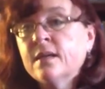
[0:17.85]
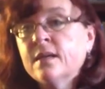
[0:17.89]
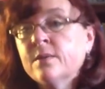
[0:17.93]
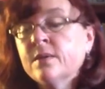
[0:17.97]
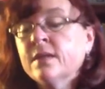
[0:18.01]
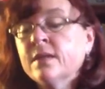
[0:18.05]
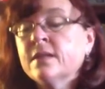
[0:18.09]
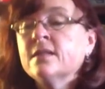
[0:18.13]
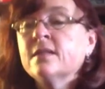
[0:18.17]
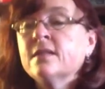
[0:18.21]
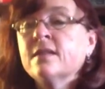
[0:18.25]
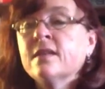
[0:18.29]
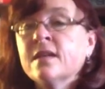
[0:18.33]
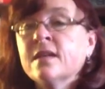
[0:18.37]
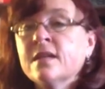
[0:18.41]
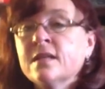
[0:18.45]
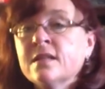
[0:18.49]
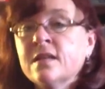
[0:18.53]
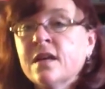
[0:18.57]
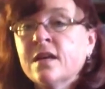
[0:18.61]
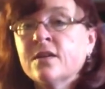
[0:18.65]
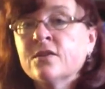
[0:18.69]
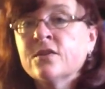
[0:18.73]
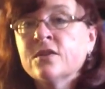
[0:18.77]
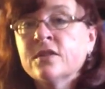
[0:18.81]
I would like to thank
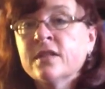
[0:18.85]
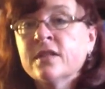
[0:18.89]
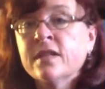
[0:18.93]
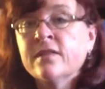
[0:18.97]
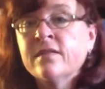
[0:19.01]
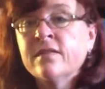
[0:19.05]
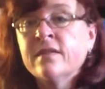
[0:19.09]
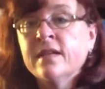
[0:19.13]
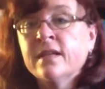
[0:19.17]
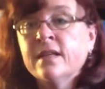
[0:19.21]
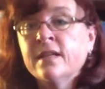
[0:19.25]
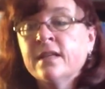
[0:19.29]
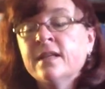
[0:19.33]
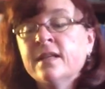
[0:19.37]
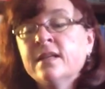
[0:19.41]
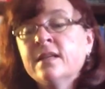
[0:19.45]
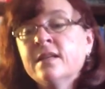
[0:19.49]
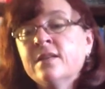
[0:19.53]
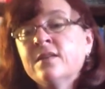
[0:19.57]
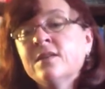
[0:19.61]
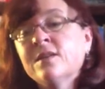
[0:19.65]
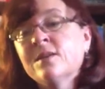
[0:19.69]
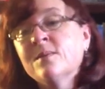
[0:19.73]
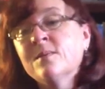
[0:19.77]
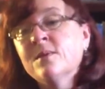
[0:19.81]
Dr. David Elliott
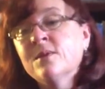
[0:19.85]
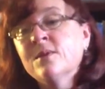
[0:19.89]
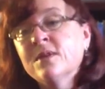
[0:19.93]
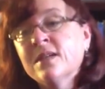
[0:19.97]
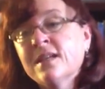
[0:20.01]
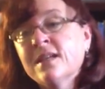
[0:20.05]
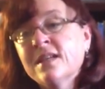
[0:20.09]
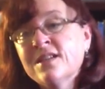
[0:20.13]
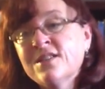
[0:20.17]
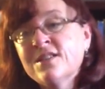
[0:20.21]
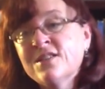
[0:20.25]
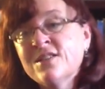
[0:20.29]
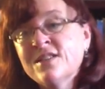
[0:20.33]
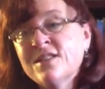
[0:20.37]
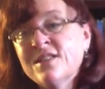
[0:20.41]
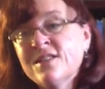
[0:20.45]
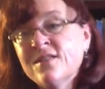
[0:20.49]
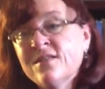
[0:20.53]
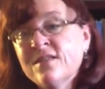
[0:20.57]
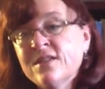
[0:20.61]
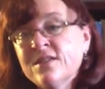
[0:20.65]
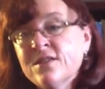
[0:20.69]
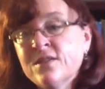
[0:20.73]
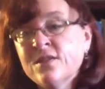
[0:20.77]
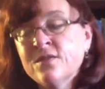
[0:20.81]
and the Communications
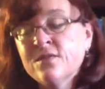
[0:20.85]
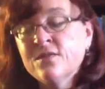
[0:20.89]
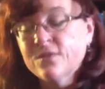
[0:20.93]
Division